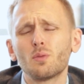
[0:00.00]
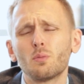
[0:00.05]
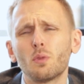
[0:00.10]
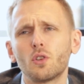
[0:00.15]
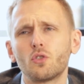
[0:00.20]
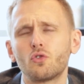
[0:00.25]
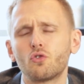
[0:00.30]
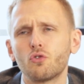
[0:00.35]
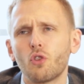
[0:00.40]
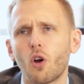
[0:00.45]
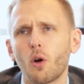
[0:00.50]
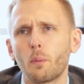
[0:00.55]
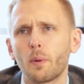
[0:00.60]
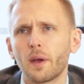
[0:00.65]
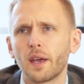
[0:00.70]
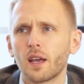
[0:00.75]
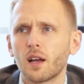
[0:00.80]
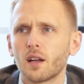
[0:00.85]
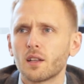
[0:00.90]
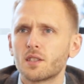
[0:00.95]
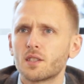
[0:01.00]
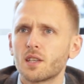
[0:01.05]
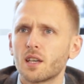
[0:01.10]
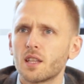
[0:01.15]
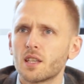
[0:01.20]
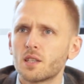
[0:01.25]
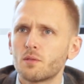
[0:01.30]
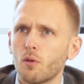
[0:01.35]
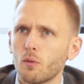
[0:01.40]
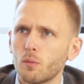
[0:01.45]
the word dropping, I'd say
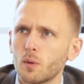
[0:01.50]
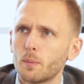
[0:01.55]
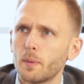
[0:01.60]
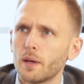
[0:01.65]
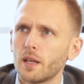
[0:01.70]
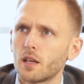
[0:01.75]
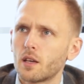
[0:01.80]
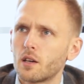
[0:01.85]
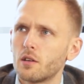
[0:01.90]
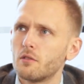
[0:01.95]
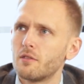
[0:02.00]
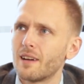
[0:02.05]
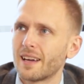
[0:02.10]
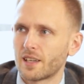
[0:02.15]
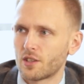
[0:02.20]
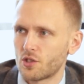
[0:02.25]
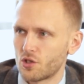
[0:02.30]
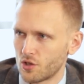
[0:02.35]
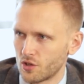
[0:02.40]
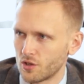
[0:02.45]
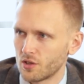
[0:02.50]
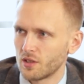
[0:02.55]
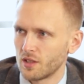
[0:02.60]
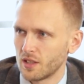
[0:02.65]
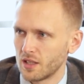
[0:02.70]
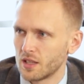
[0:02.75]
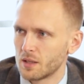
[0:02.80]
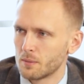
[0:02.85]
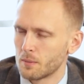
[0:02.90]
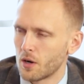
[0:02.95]
there's probably been a correction
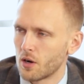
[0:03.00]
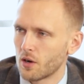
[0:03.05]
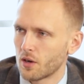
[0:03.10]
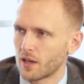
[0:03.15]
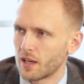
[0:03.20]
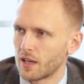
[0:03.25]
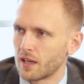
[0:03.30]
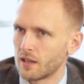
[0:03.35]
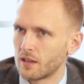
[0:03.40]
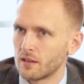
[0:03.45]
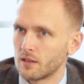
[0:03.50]
in the market.